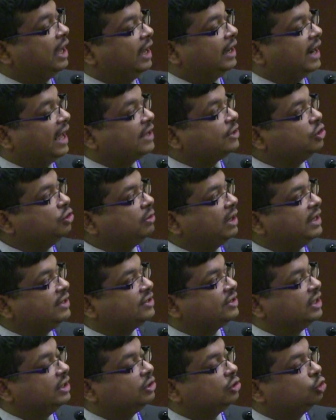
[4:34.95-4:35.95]
And as you
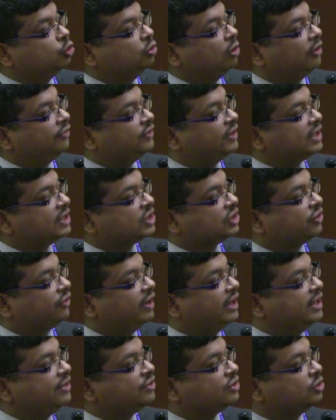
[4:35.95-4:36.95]
can see, 2 of the
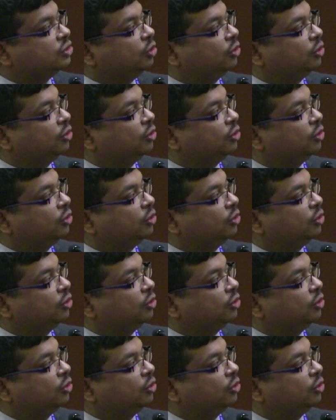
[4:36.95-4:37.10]
strains